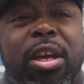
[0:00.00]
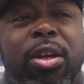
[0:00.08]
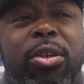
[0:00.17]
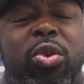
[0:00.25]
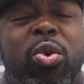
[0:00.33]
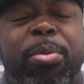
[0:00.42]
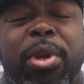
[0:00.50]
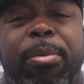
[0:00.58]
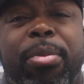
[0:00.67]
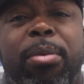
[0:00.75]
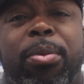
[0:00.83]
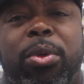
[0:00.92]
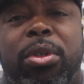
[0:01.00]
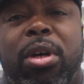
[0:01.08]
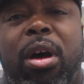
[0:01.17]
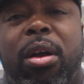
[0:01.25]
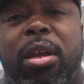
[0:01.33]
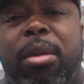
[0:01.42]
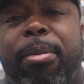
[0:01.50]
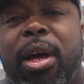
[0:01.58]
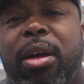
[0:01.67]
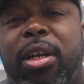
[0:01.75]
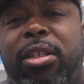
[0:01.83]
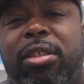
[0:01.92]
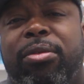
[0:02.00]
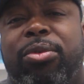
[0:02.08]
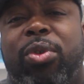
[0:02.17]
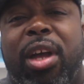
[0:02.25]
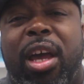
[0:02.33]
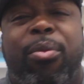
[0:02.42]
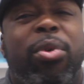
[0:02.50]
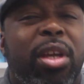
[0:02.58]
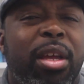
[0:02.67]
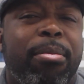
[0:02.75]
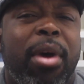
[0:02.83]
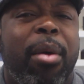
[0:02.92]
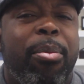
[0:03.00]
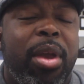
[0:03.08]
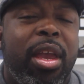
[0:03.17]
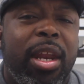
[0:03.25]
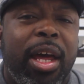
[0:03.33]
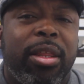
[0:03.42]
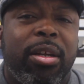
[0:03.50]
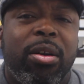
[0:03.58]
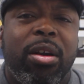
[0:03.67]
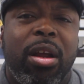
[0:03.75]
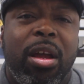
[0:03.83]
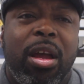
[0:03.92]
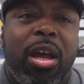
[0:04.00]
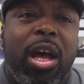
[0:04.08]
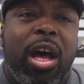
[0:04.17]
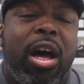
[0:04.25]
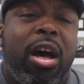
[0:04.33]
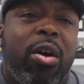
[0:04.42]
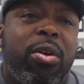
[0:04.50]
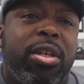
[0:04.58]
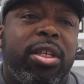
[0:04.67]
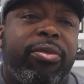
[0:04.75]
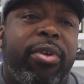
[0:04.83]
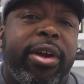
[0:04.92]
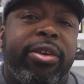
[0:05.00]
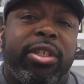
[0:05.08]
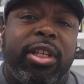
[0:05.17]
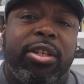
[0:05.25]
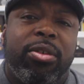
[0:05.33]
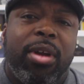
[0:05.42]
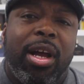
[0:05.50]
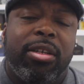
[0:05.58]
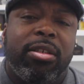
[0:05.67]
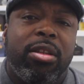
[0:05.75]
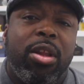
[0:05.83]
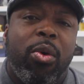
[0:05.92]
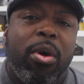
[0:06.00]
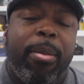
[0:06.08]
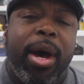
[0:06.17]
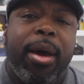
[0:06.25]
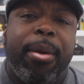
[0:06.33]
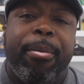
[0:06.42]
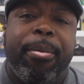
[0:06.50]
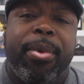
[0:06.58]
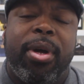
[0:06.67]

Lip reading: hear too many people talking about, so I kind of want to get my opinion out there on these fragrances and let you guys know about them.